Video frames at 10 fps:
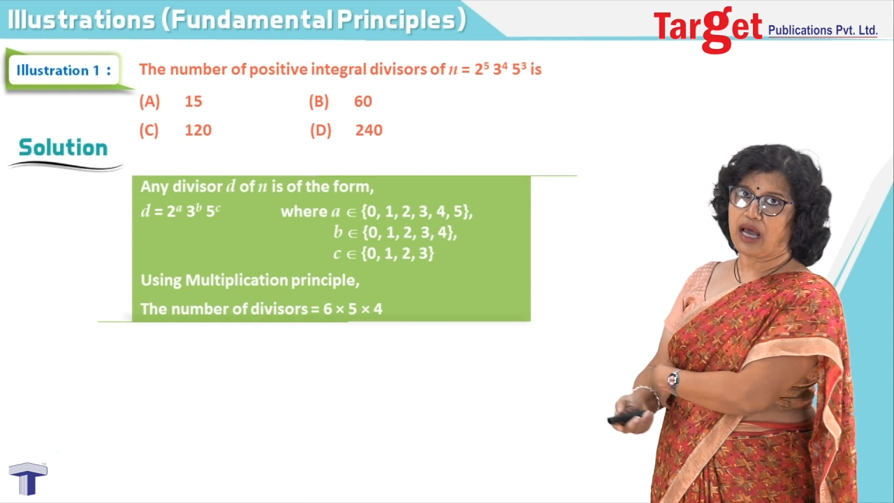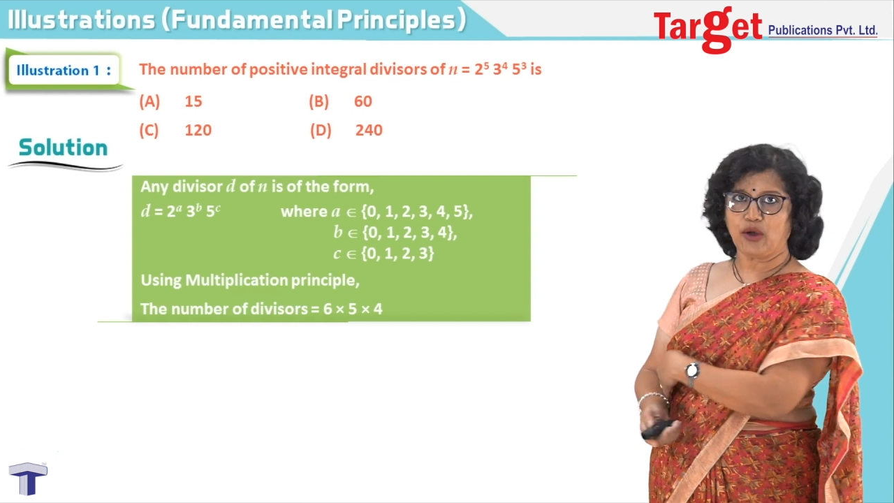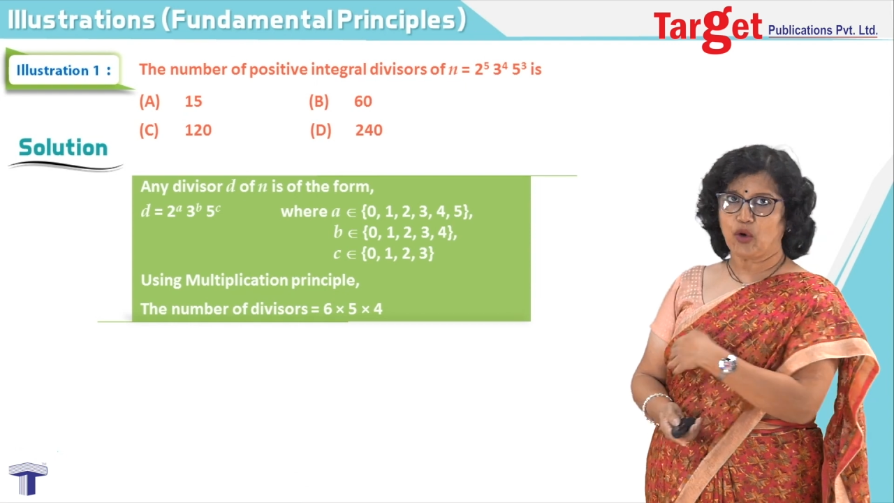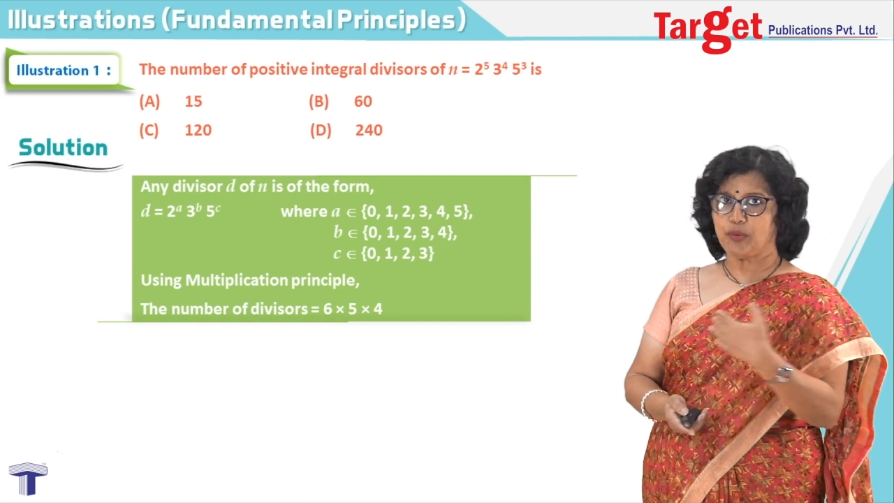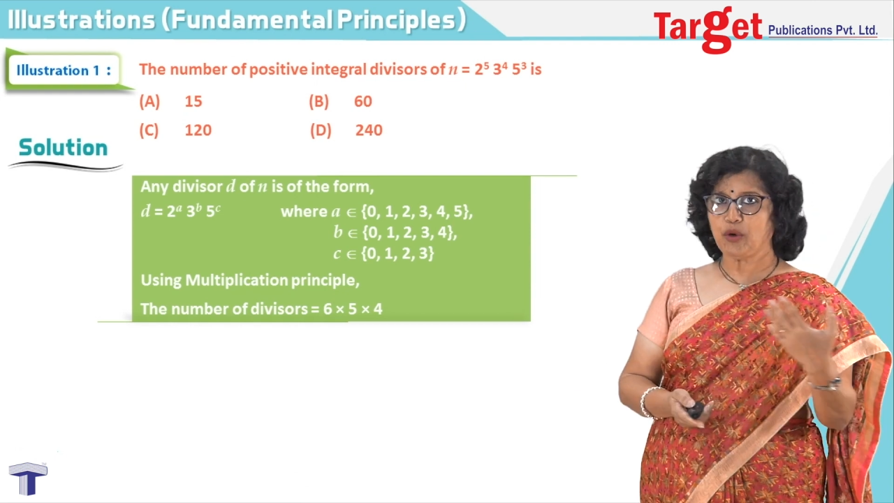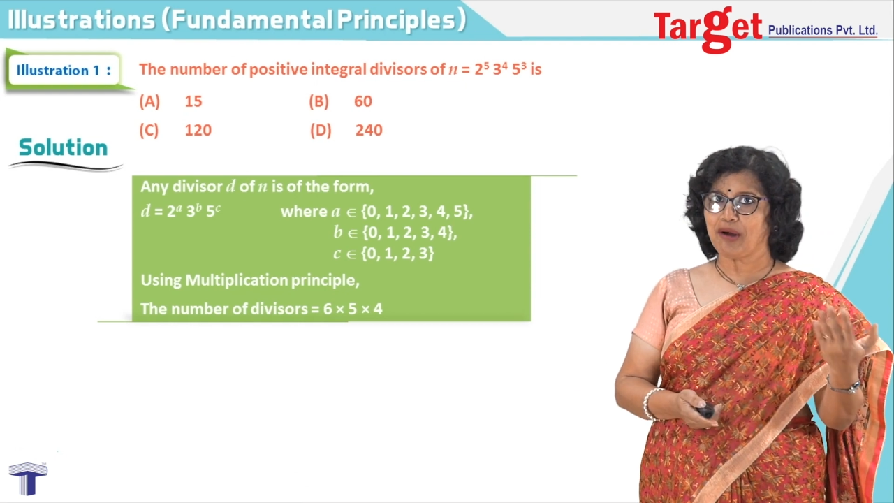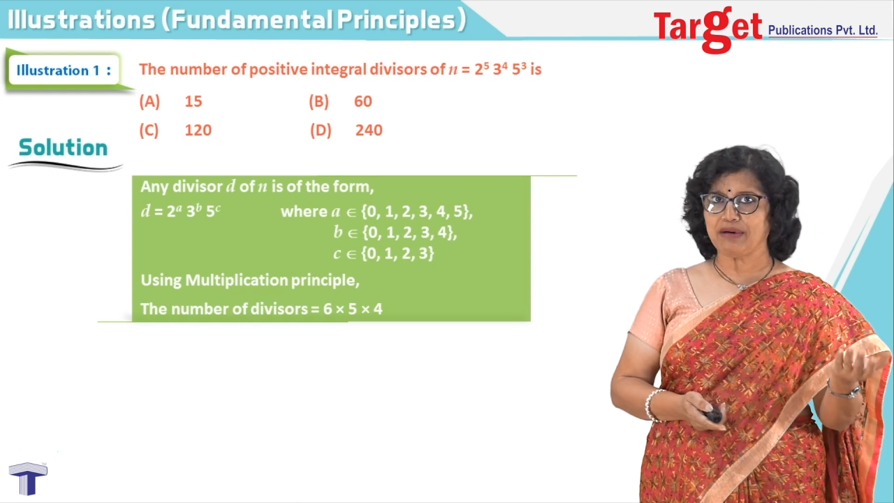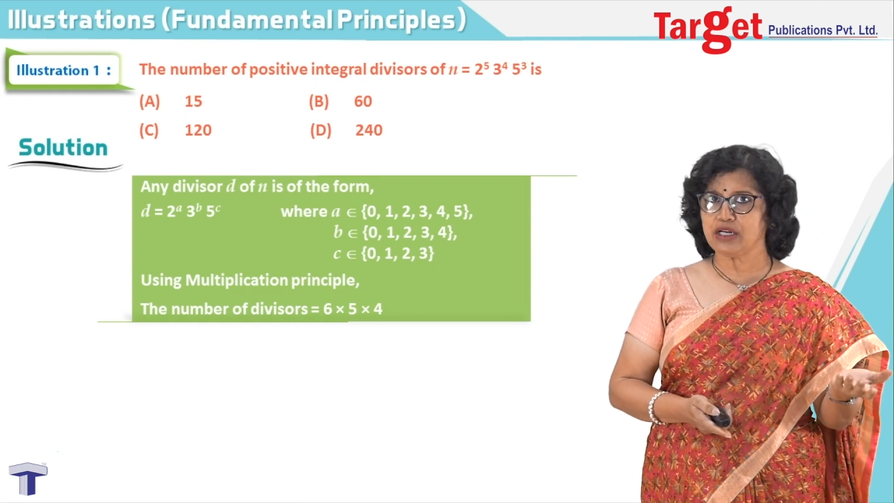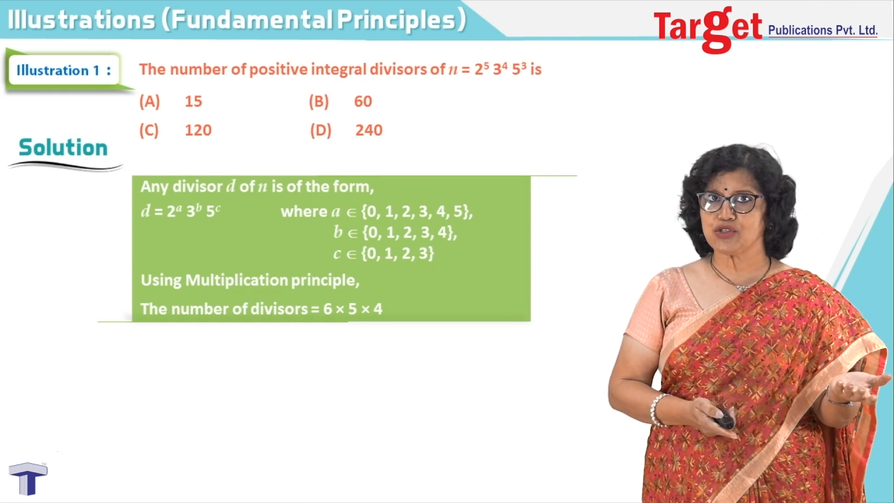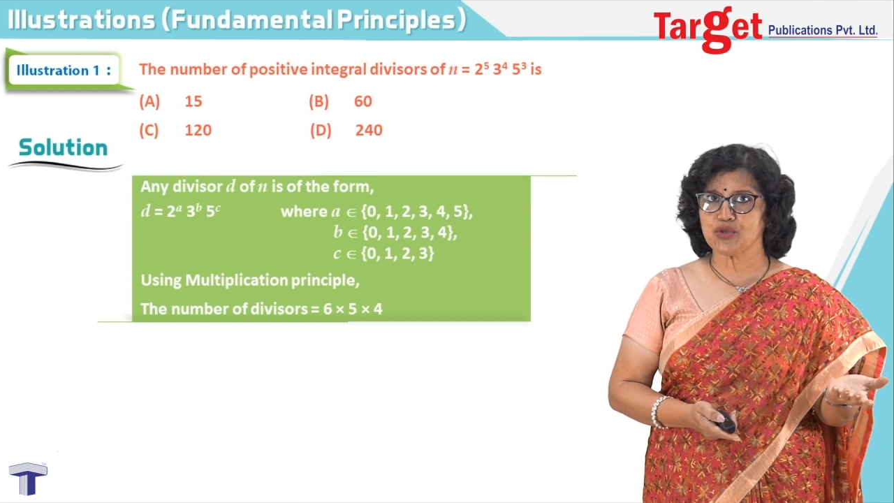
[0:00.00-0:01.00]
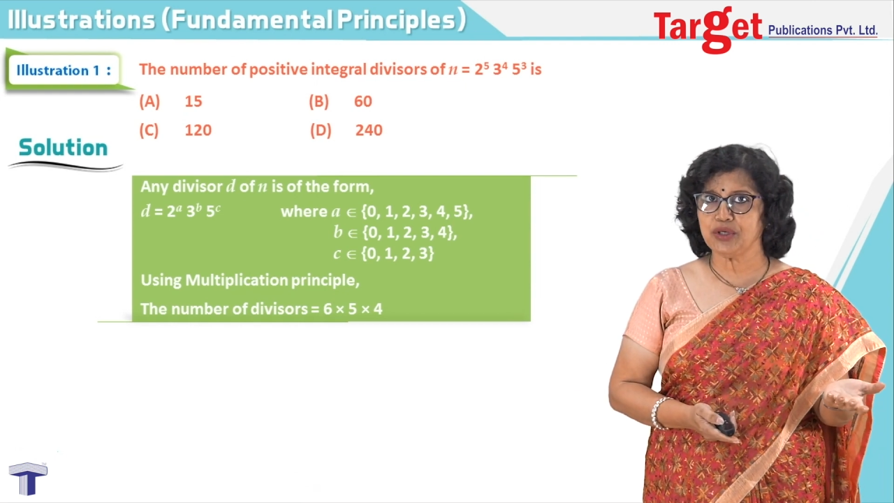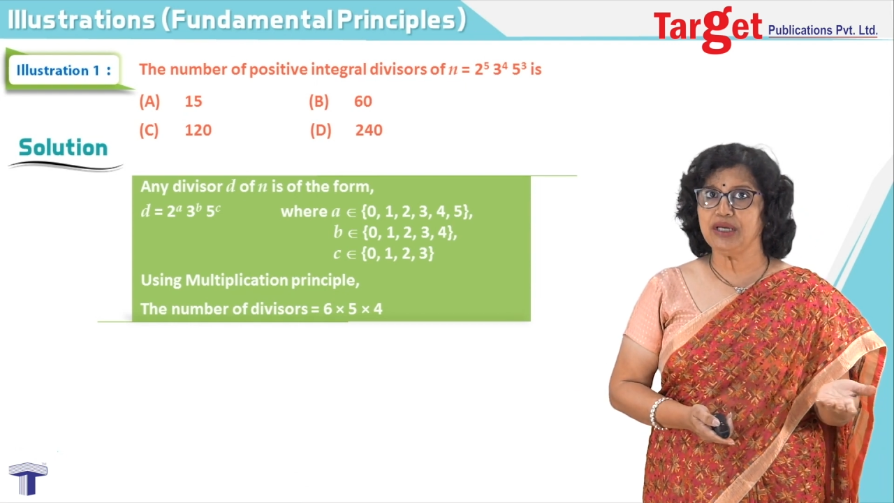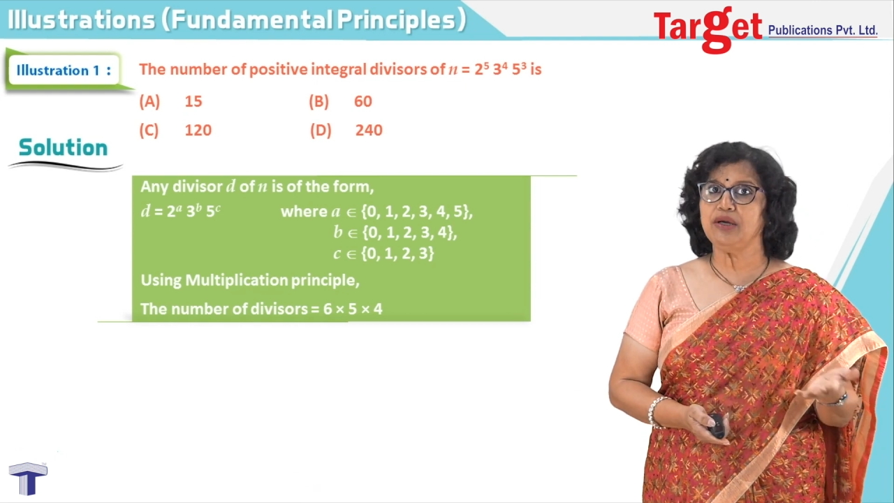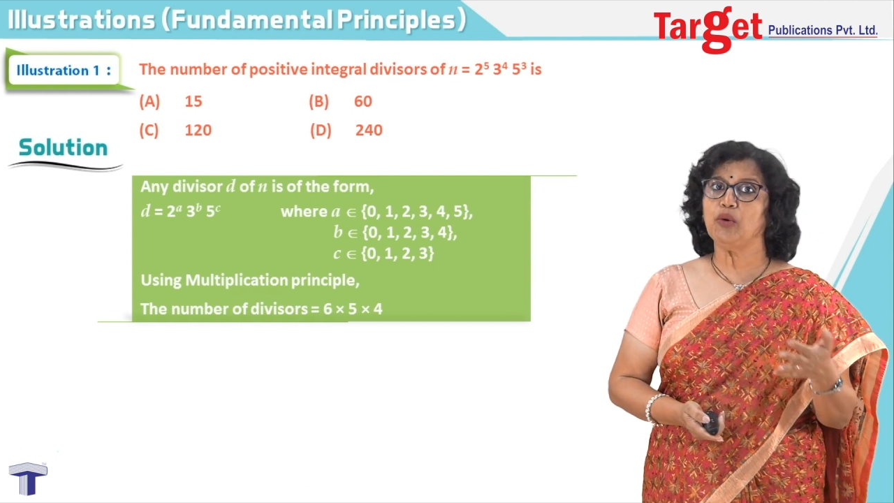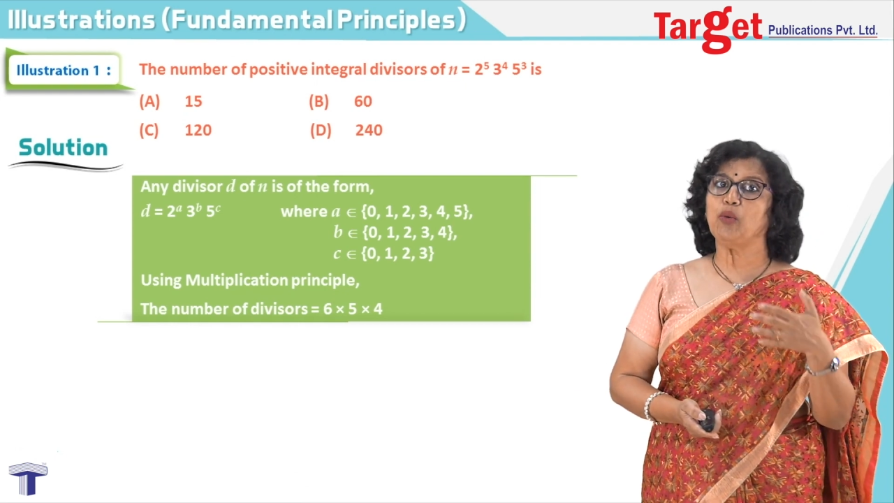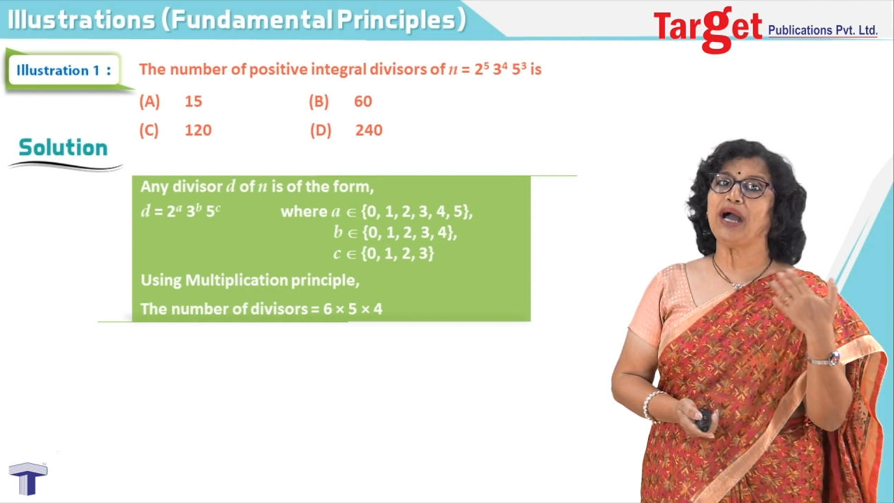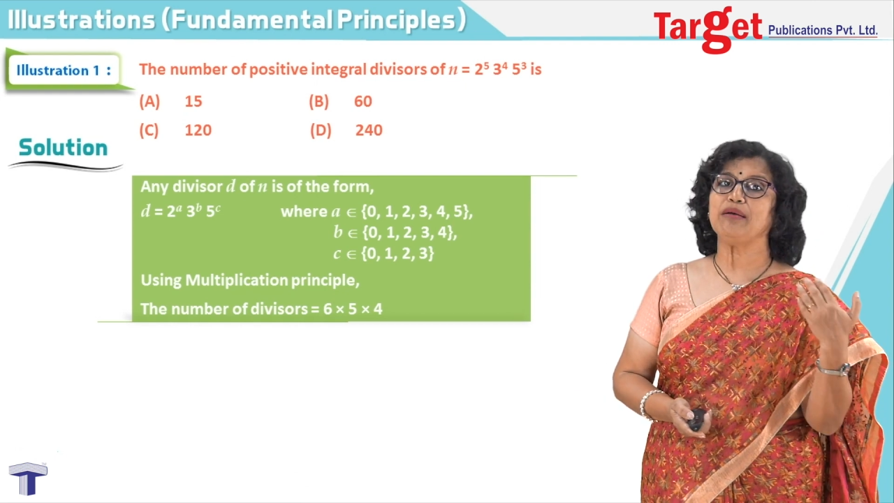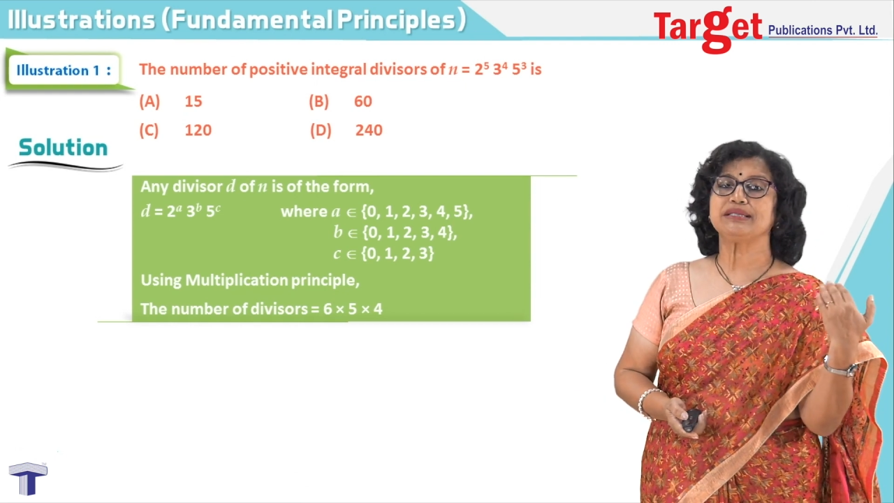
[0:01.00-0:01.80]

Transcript: I hope you have understood why